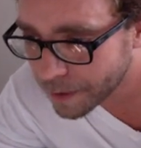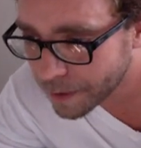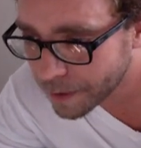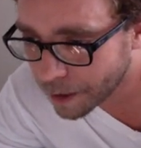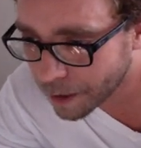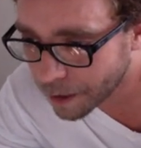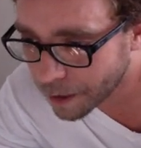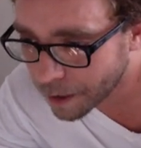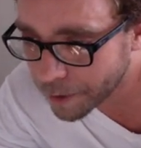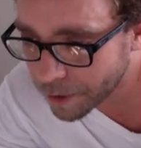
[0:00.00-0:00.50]

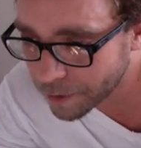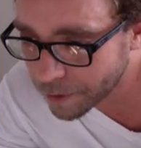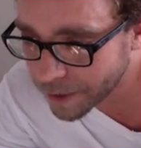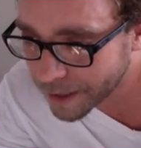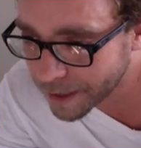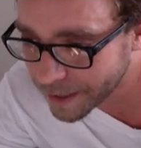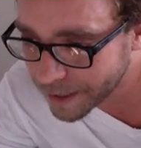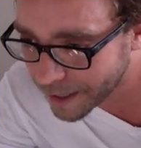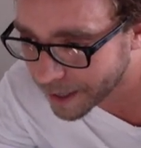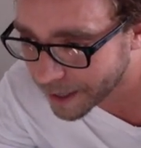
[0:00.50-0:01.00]
Hell
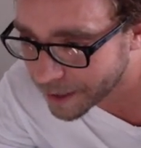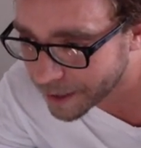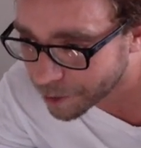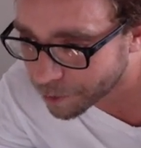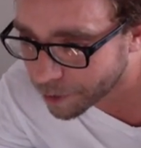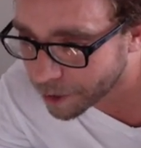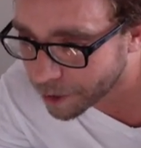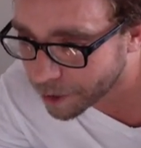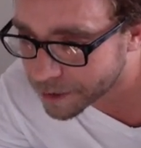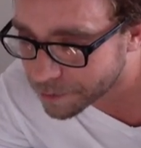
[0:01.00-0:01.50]
yeah, get out of
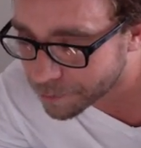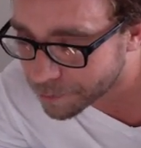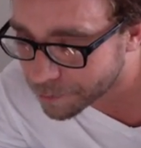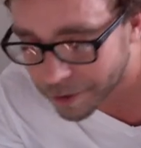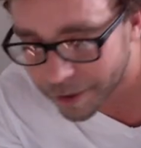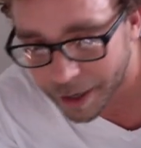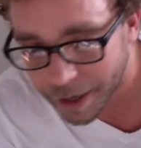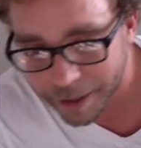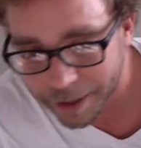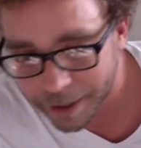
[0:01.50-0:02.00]
here, Rockies.
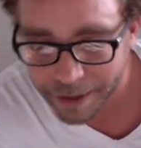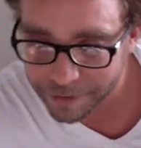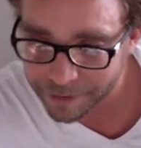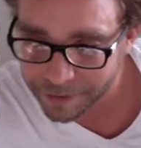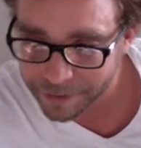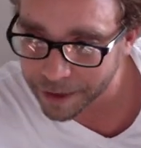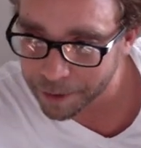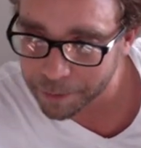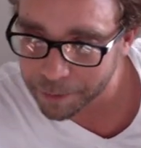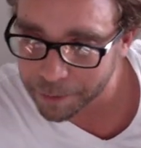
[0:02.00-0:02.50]
We're not going to
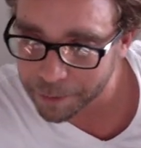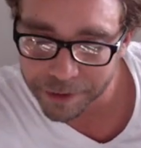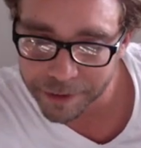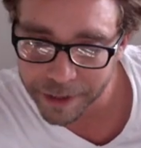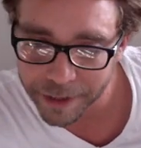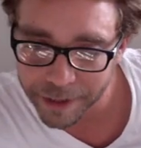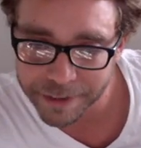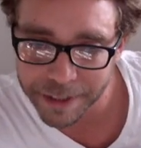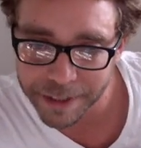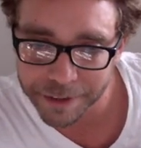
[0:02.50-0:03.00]
see them until
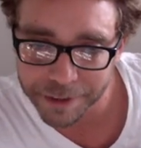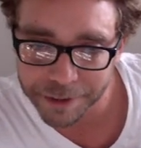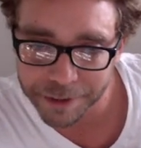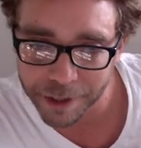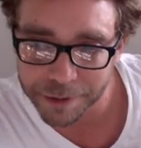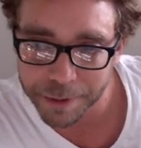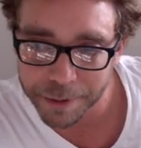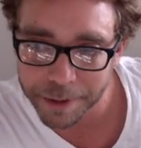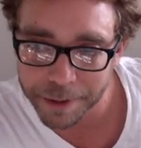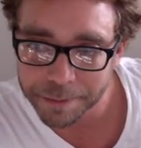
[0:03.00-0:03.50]
next season,
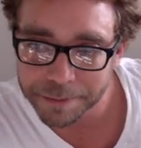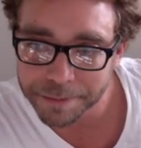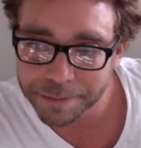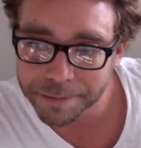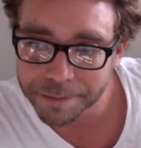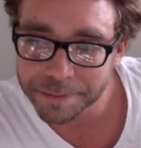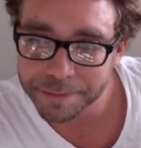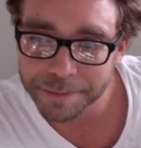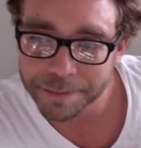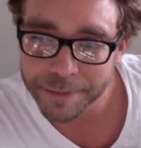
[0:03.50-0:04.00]
trust me.
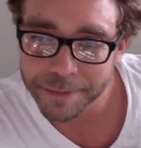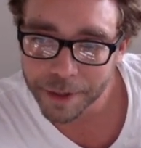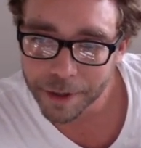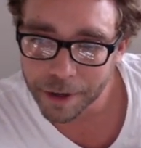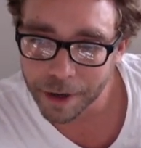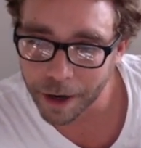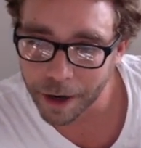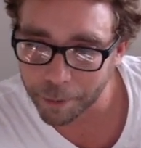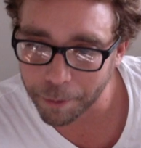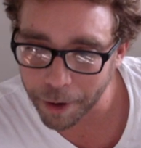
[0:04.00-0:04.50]

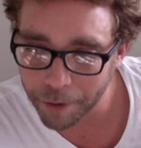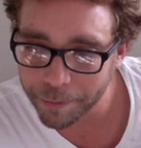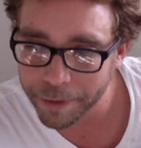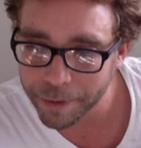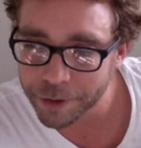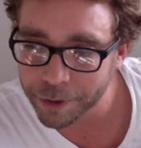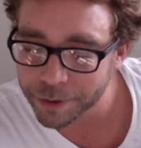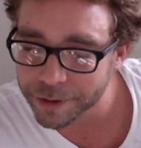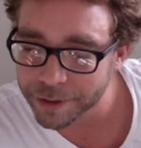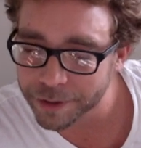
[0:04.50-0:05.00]
I've
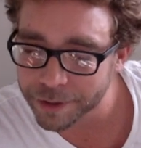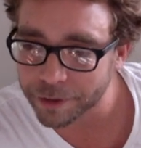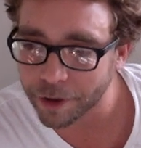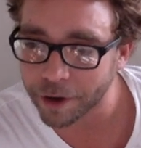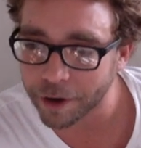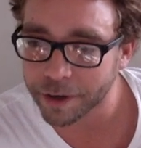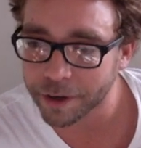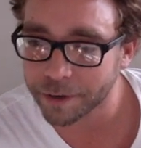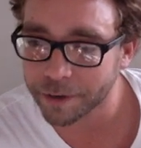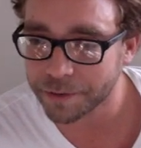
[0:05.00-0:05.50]
been doing this
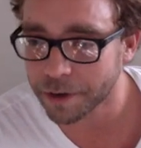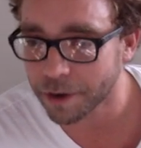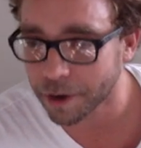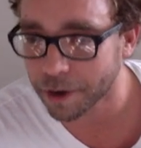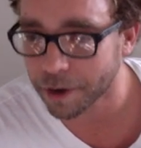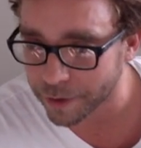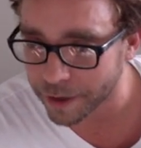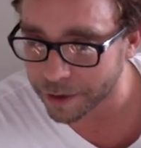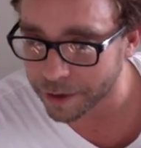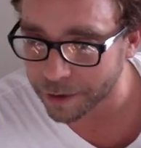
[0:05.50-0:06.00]
long enough to
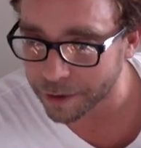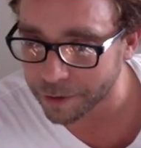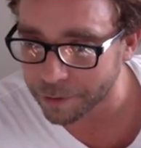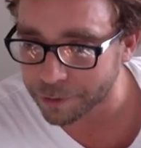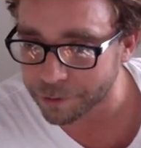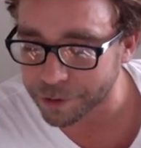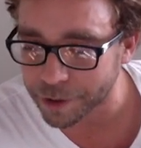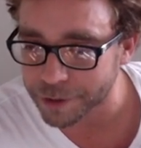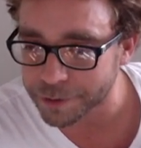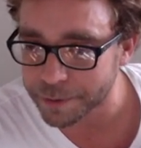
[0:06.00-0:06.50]
know
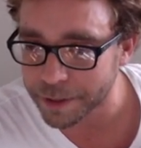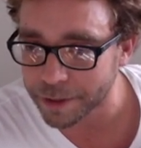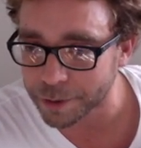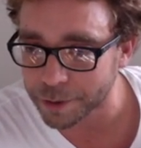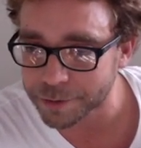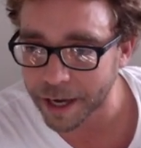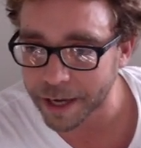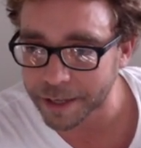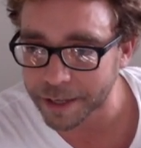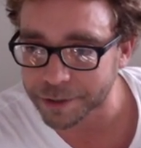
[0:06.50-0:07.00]
that, trust me,
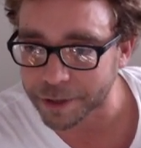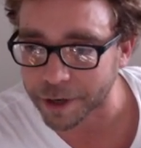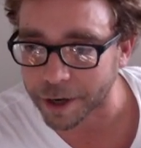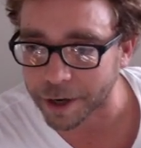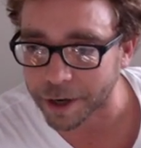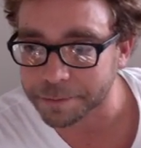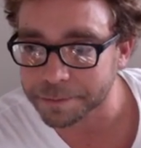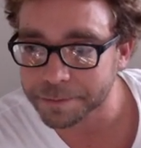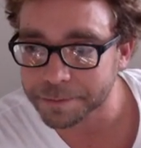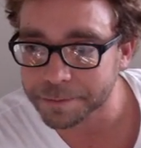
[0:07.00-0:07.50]
those guys are
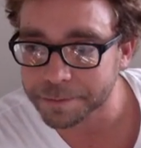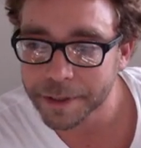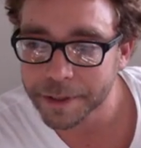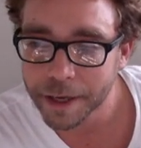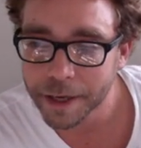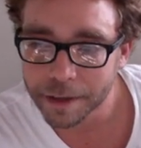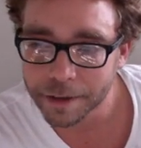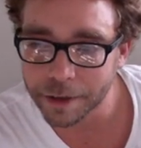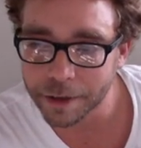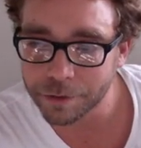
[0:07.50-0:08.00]
gone.
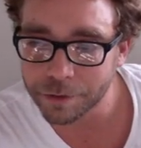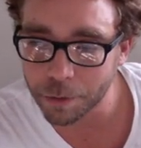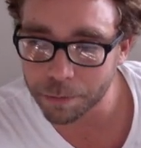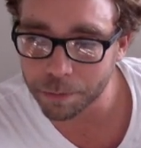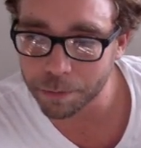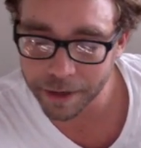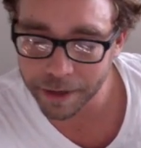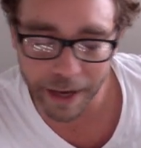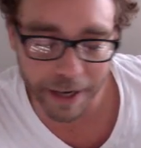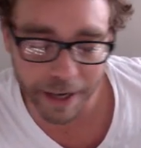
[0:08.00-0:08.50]
Let's hope
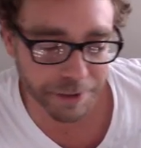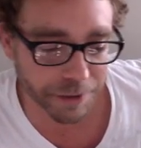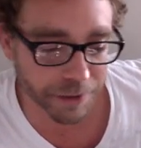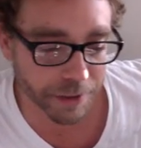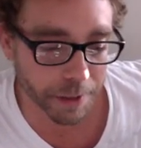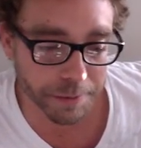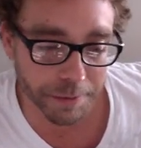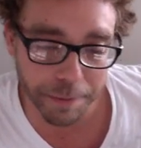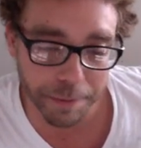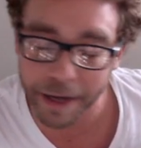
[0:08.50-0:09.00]
Lancaster
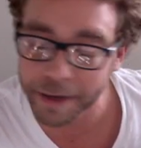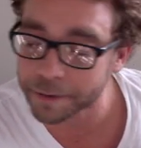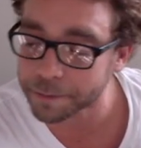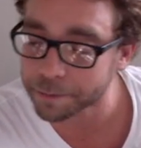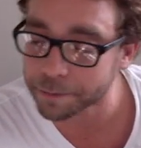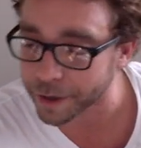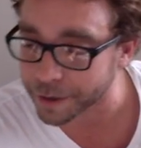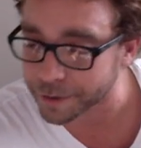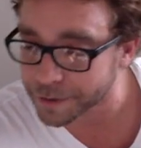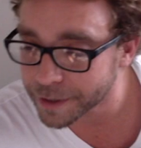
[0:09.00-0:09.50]
comes
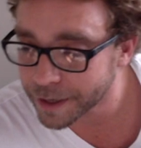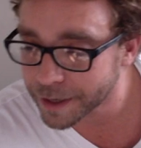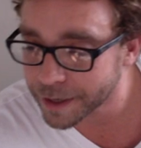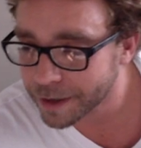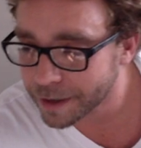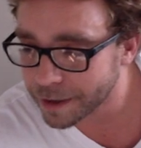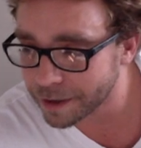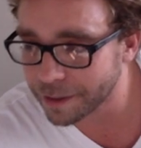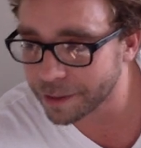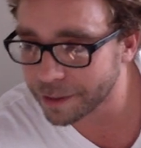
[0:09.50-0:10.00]
back, but
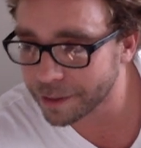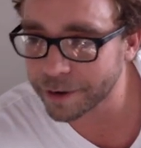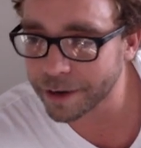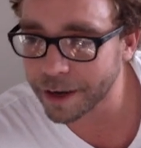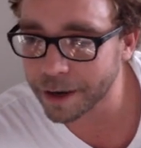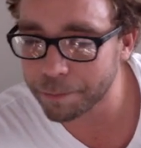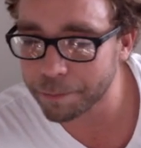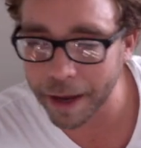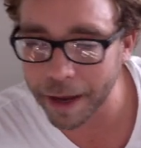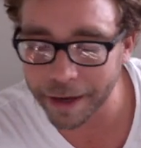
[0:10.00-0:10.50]
they're
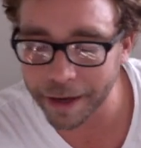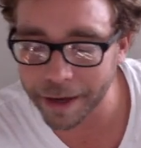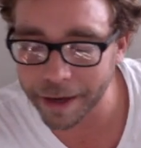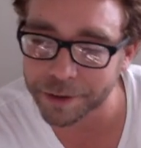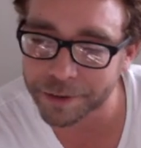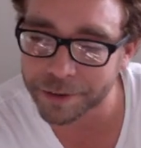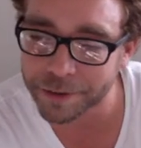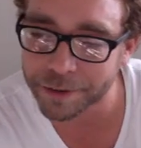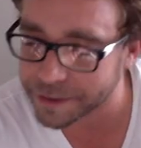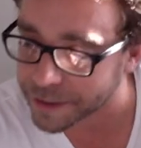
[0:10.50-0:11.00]
not back
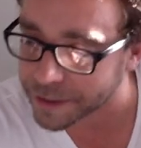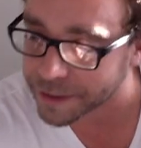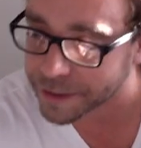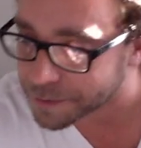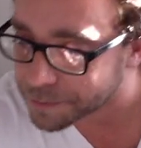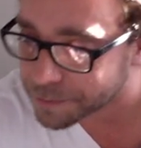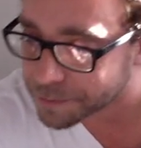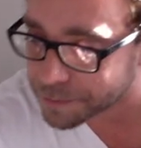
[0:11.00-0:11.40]
until next season.